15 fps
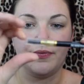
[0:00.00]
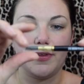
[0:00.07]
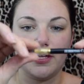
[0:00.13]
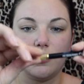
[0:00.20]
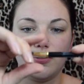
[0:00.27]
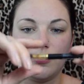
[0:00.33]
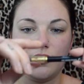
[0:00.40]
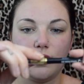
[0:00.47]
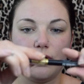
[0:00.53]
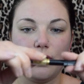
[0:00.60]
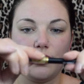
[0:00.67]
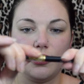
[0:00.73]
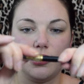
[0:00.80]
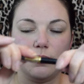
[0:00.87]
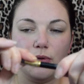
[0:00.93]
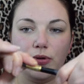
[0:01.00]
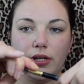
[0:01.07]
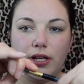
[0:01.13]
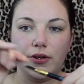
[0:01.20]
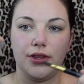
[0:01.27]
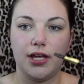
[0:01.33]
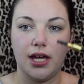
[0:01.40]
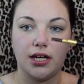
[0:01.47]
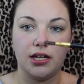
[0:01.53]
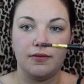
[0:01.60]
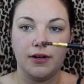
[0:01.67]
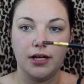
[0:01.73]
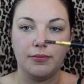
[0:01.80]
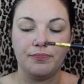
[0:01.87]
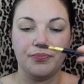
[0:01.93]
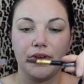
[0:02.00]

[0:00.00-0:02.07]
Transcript: It's also got the spoolie on the end of it,